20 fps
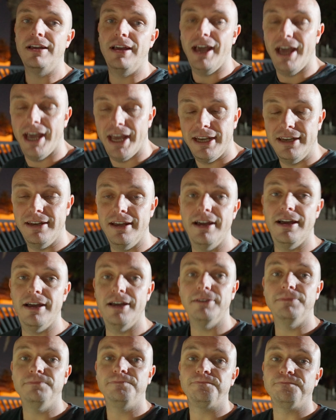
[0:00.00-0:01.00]
And
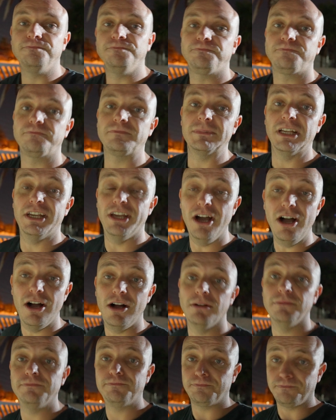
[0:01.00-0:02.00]
yeah,
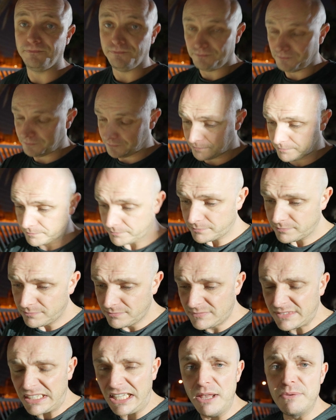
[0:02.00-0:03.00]

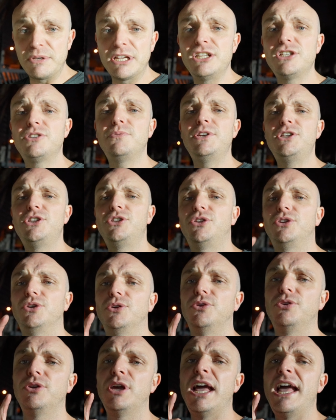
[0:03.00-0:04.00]
I'm going to switch
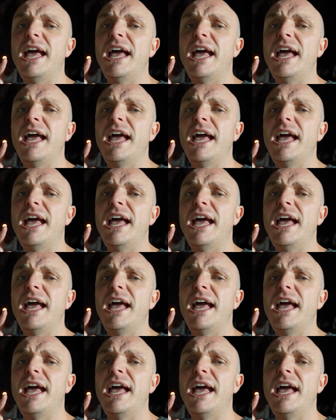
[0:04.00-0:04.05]
to